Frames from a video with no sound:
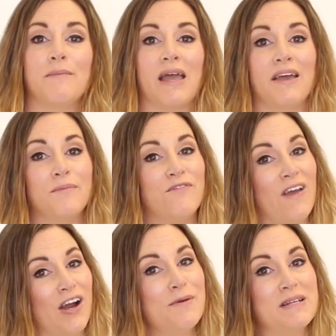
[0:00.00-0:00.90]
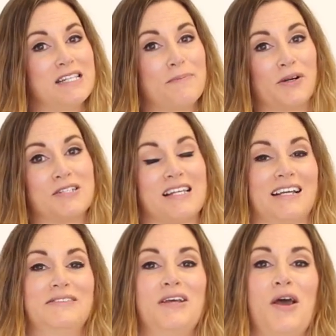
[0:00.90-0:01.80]
a very busy
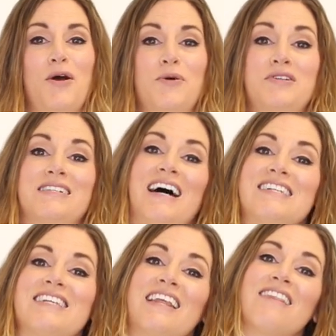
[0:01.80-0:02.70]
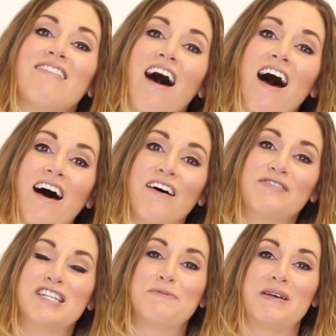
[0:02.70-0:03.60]
person who doesn't love
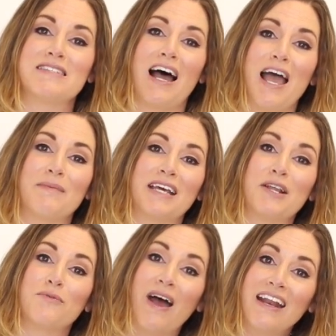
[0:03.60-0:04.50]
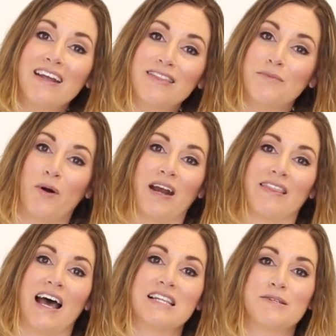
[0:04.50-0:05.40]
to spend time getting ready in the morning.
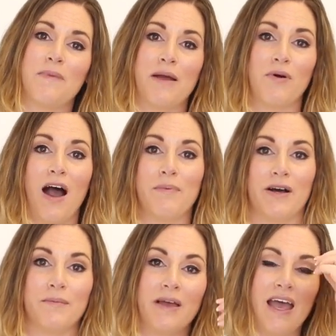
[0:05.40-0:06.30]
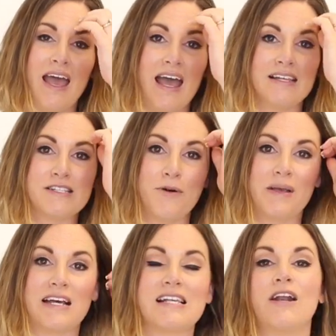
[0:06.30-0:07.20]
That's my problem. And so
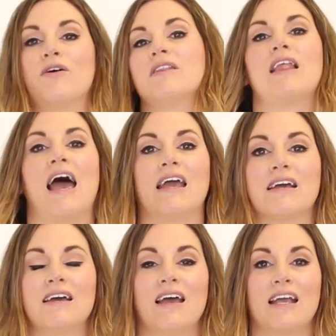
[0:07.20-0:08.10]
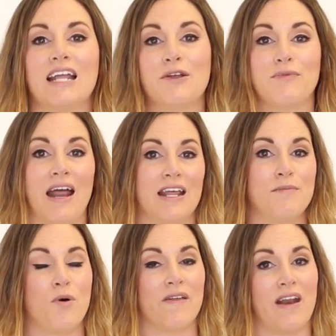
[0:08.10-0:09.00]
because I don't like getting ready
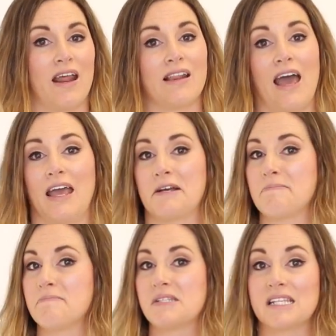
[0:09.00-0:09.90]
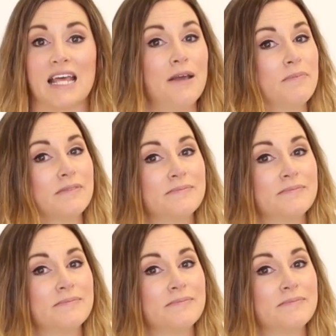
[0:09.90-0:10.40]
more than I like sleep